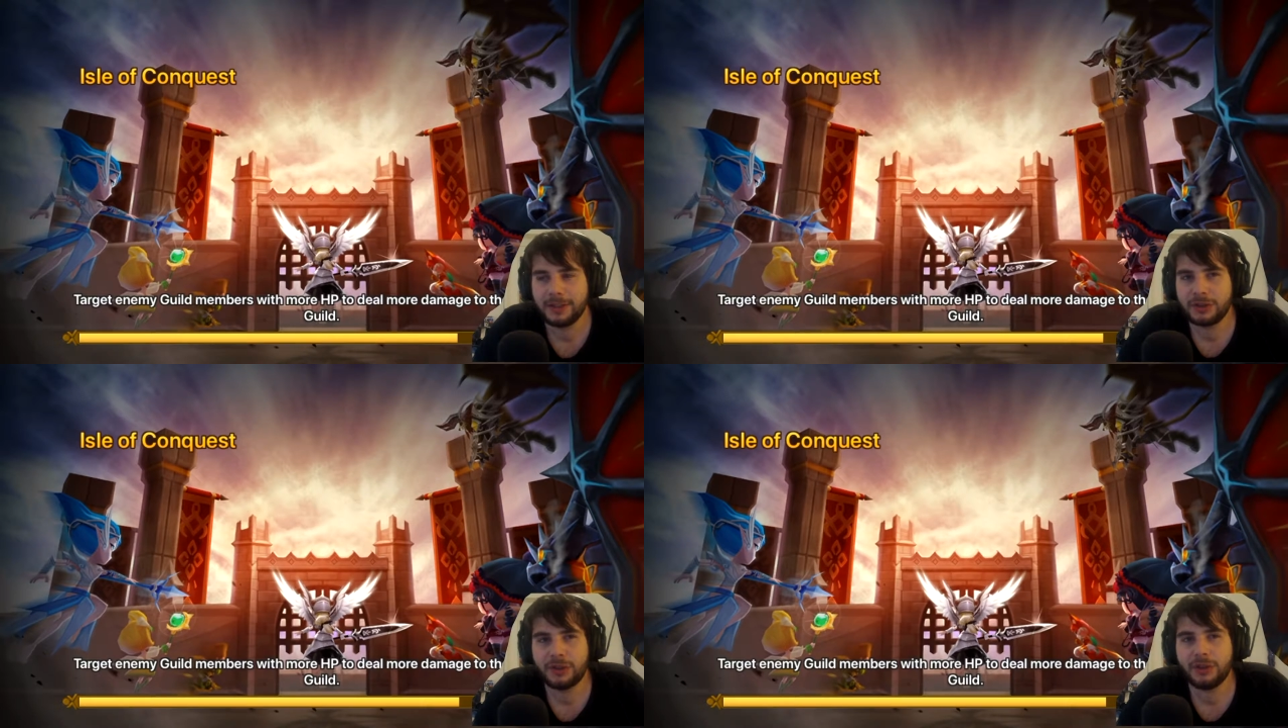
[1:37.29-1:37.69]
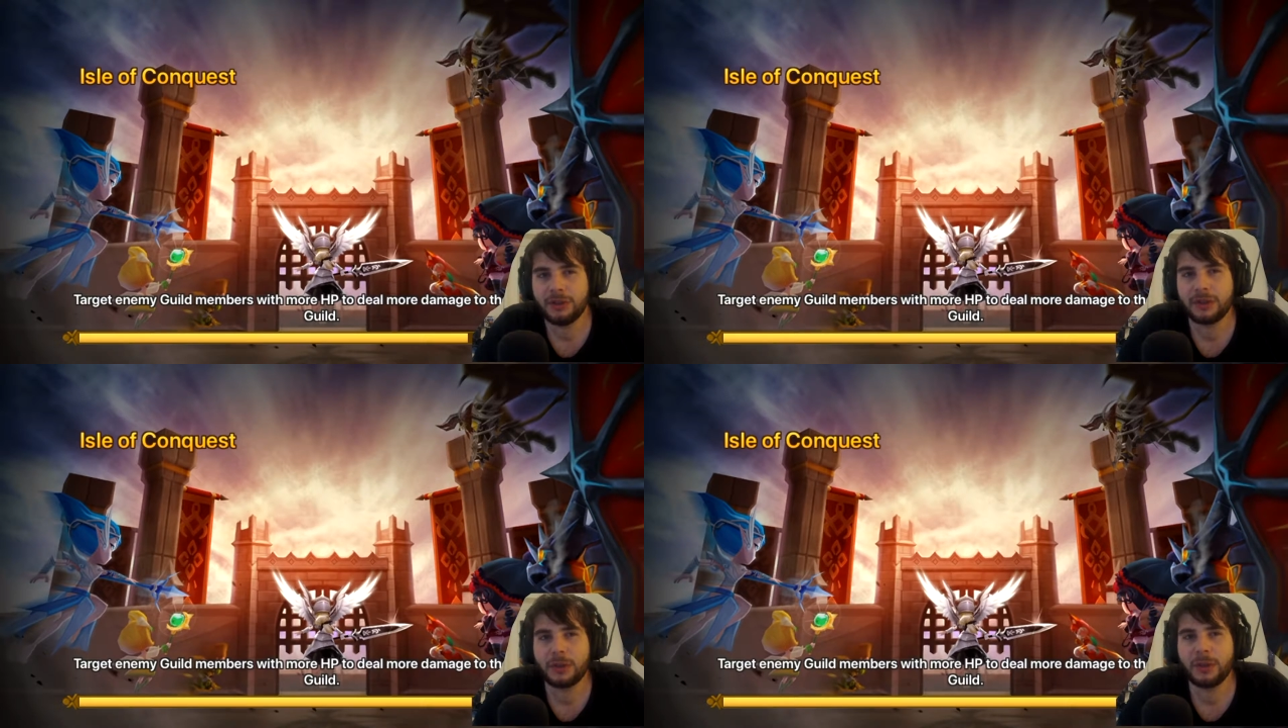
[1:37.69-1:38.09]

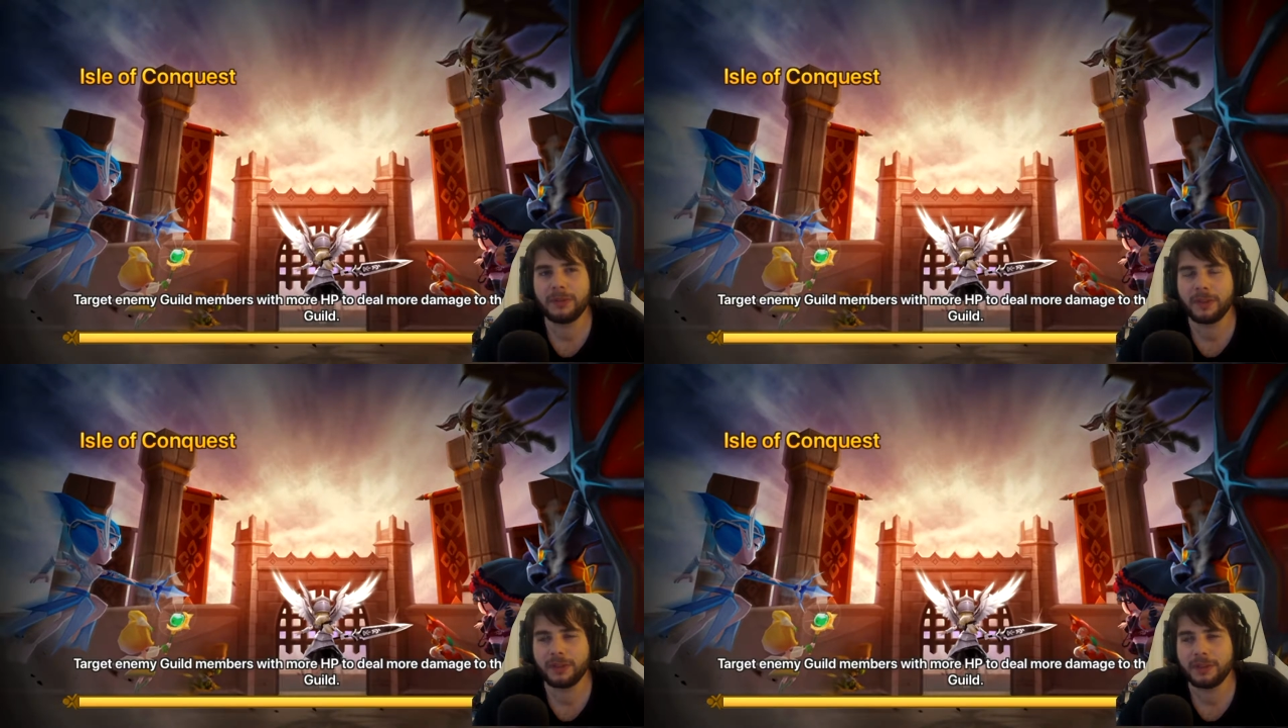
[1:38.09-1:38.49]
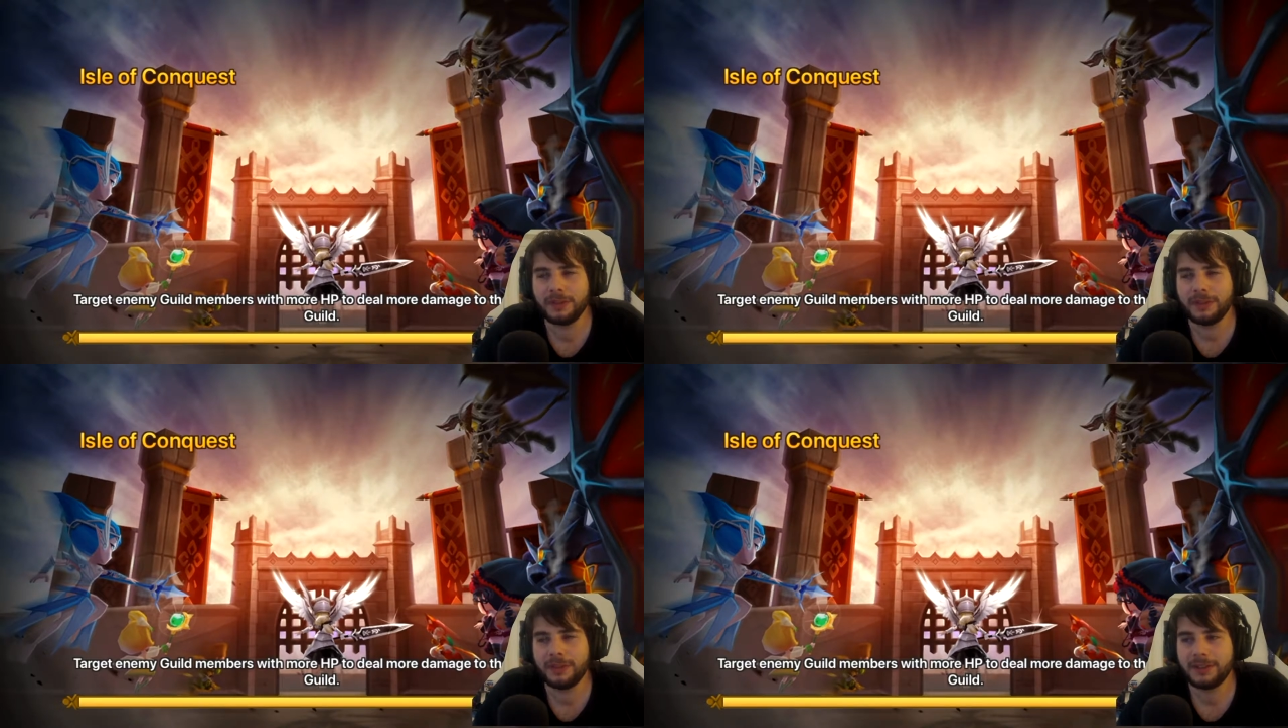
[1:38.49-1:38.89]
stronger equivalent,
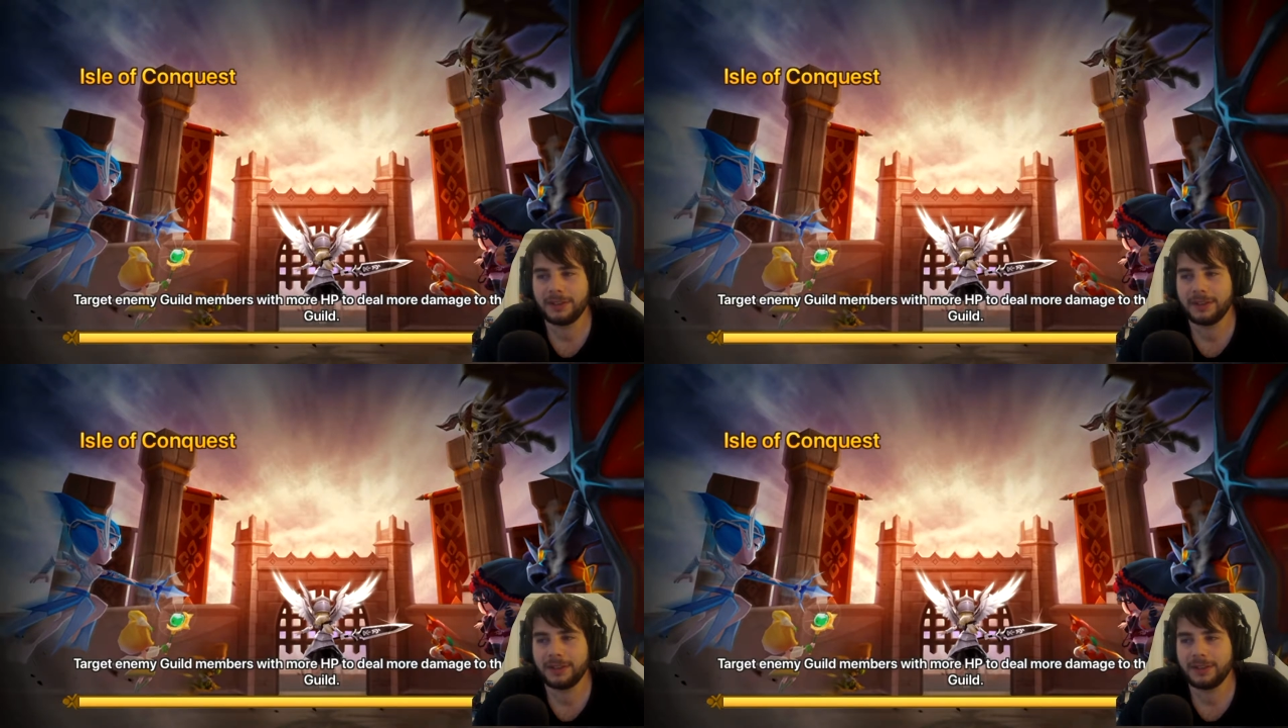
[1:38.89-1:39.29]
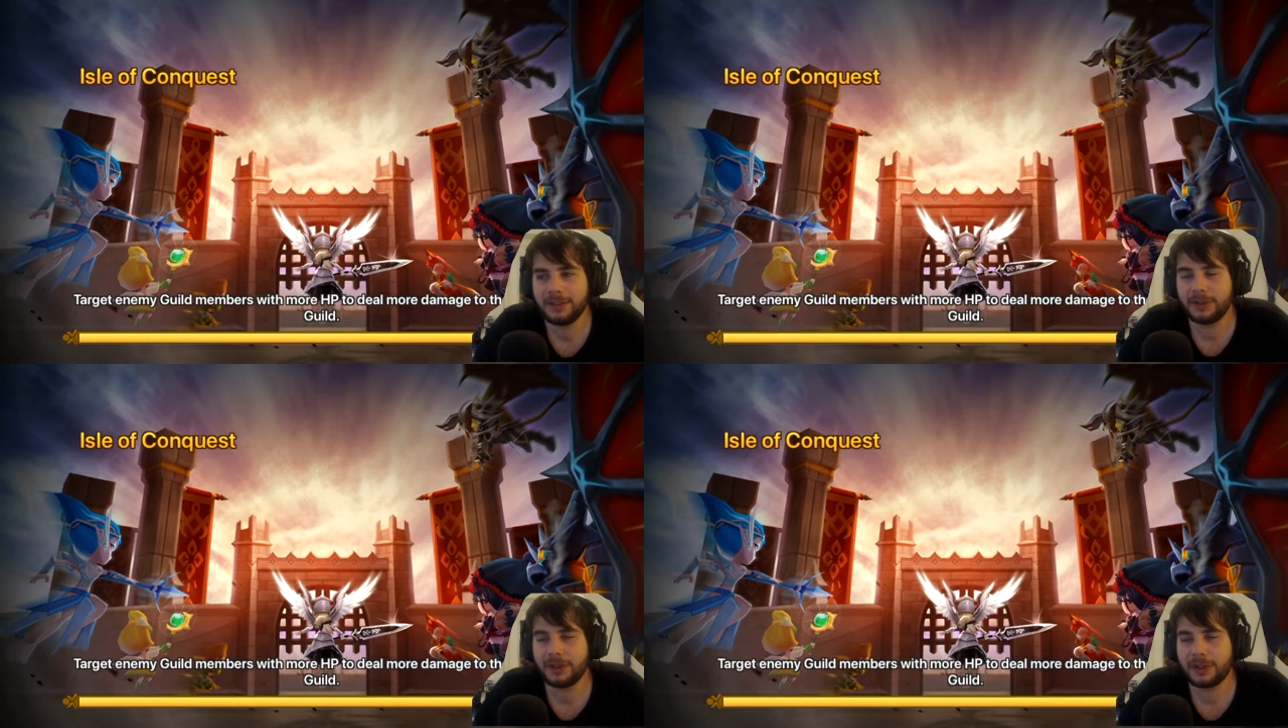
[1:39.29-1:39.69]

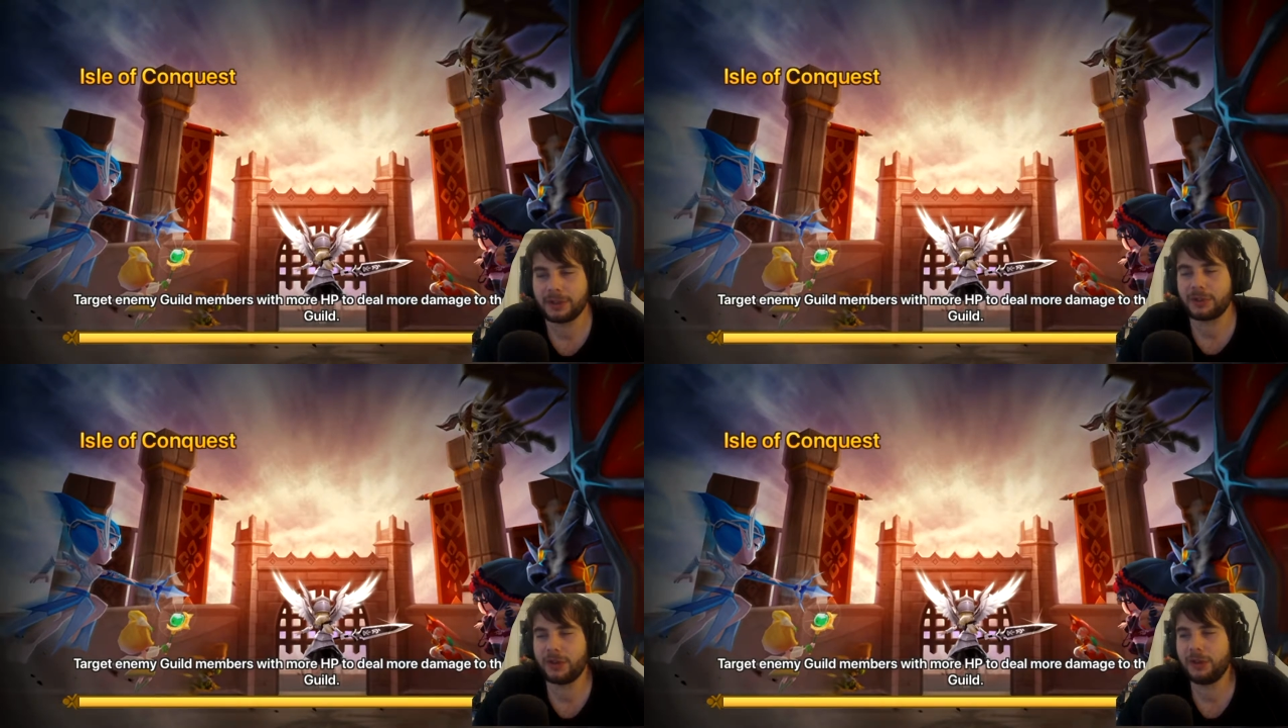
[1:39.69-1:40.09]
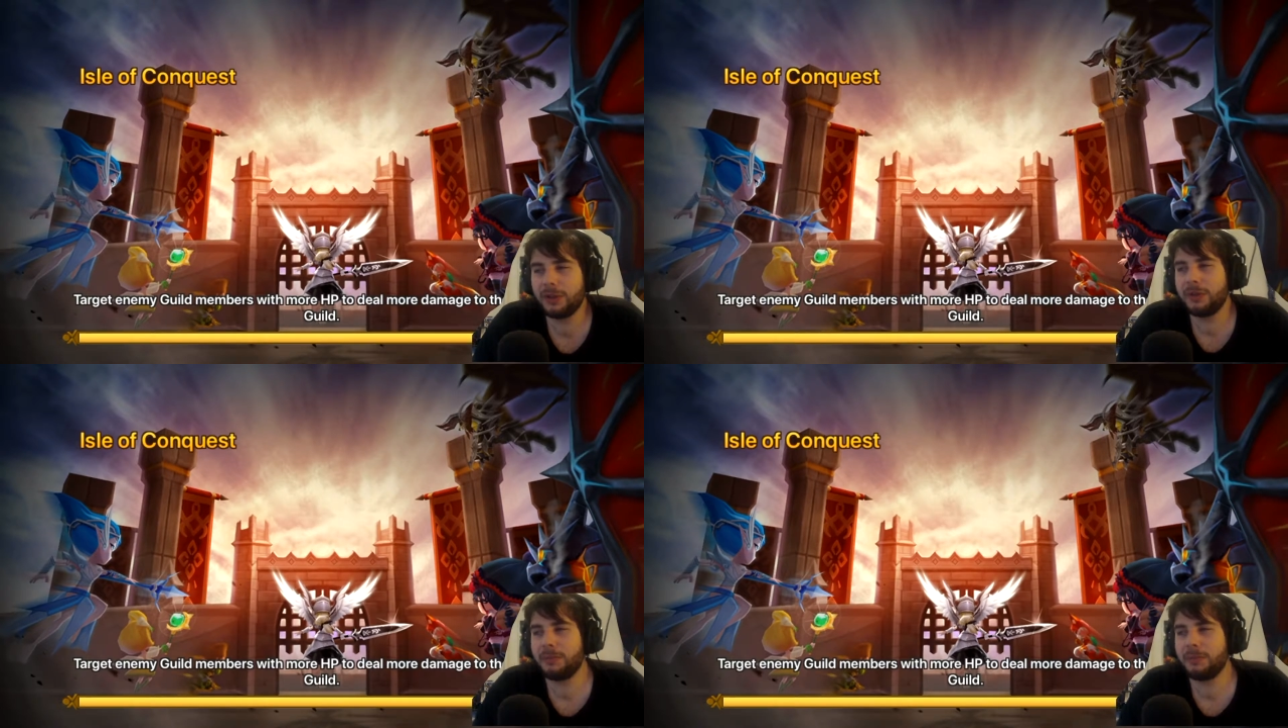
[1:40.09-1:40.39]
or like a stronger